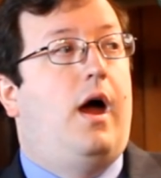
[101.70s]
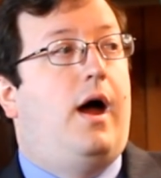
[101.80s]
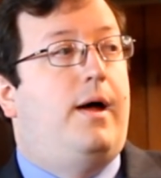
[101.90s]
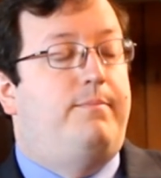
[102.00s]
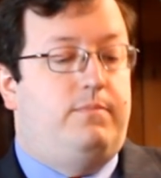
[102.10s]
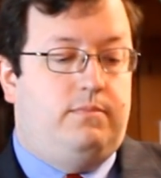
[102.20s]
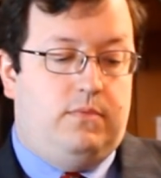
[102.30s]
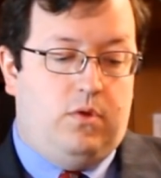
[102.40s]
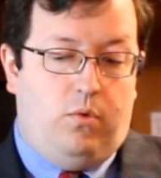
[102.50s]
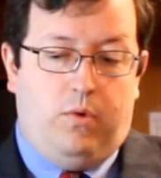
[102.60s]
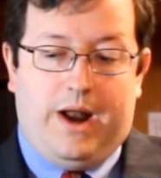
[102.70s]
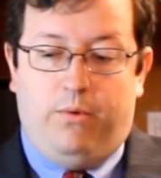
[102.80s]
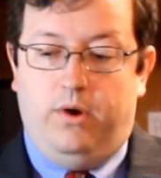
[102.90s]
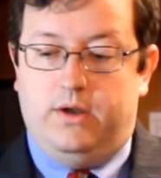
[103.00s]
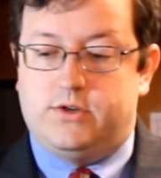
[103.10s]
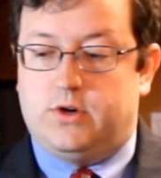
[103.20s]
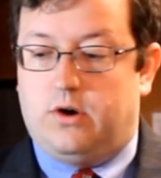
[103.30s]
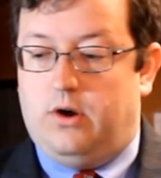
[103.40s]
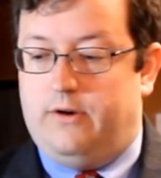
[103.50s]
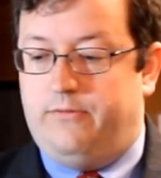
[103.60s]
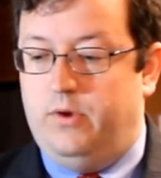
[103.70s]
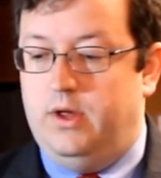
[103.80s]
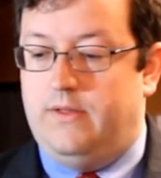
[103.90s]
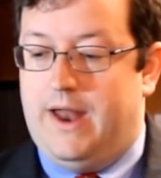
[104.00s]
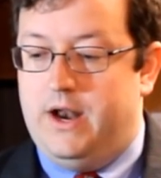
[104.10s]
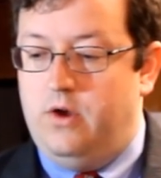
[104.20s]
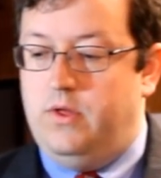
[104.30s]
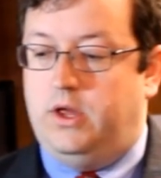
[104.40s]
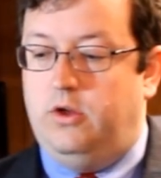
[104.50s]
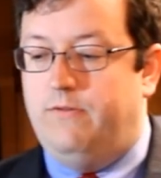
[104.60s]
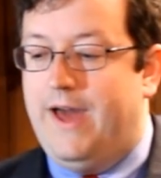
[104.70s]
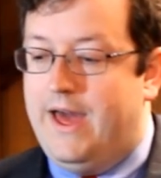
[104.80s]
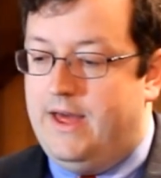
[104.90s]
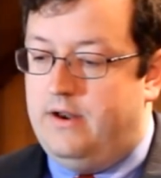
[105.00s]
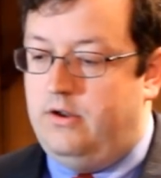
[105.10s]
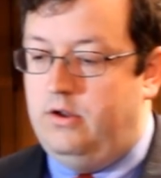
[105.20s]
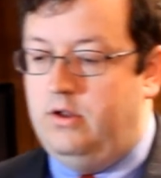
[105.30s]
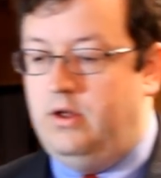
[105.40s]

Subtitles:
What I want to start off with, I know that you've had